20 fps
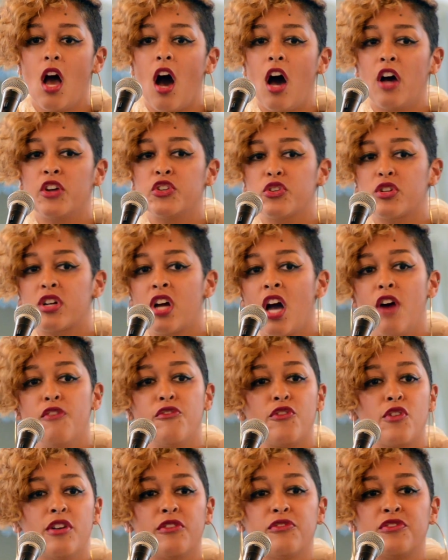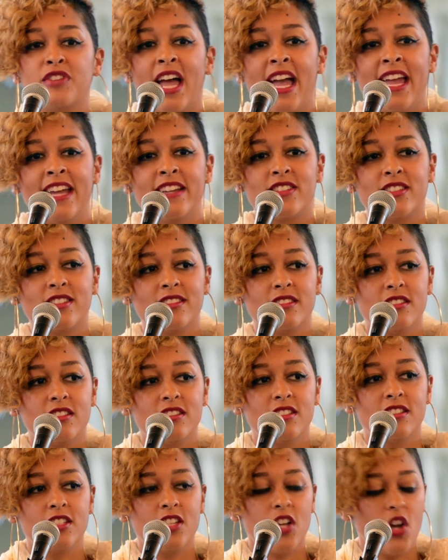under cover of night
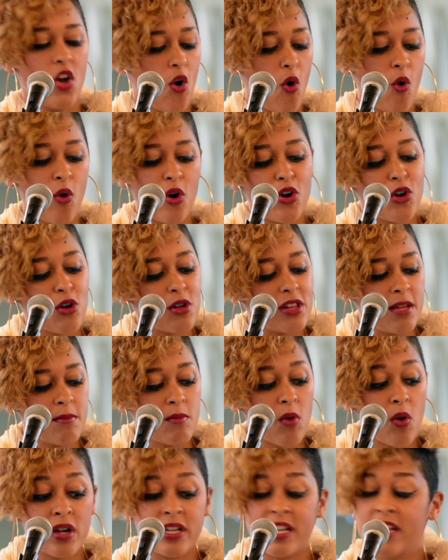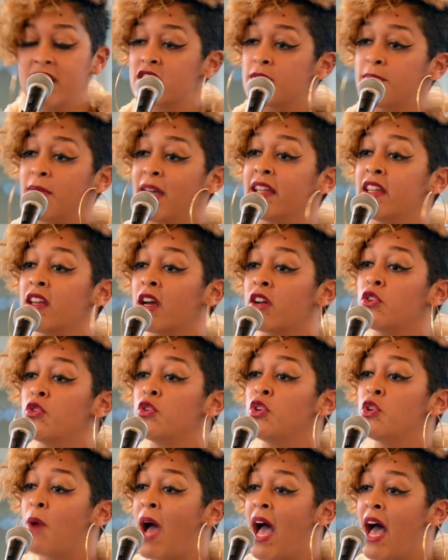or early morning, depending on who
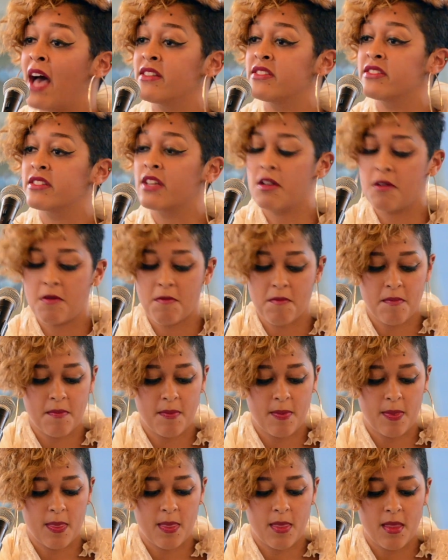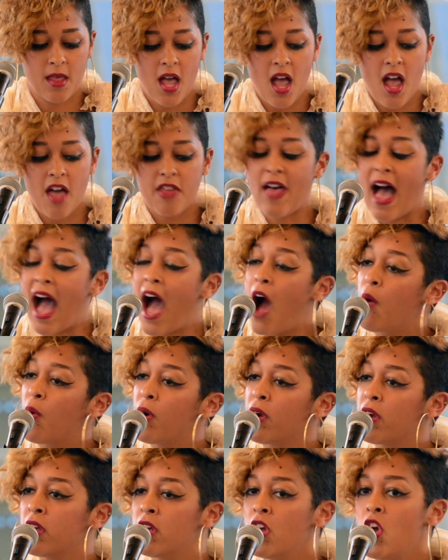you ask. The
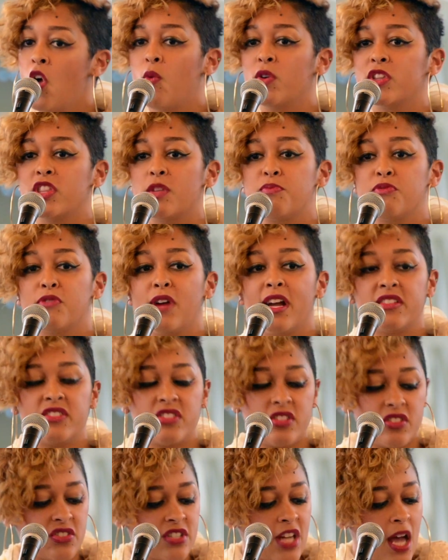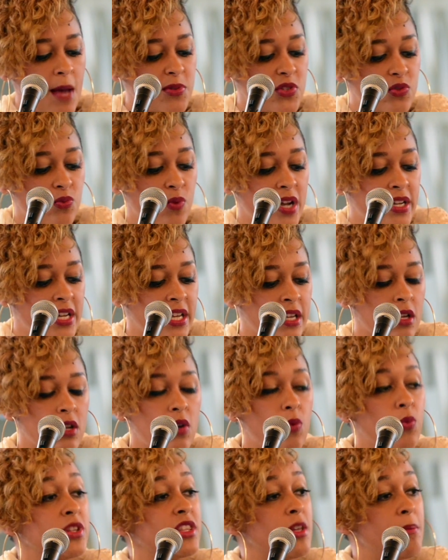hour when the press stops running,
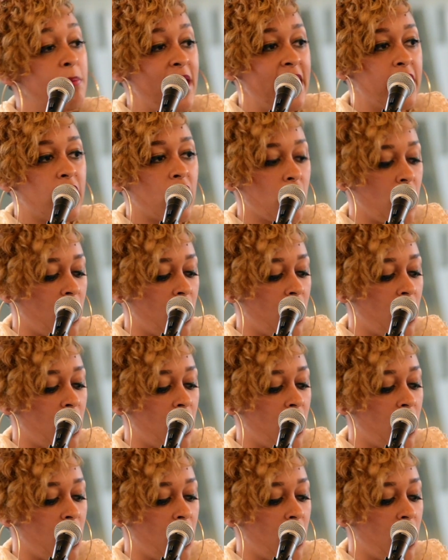when the baker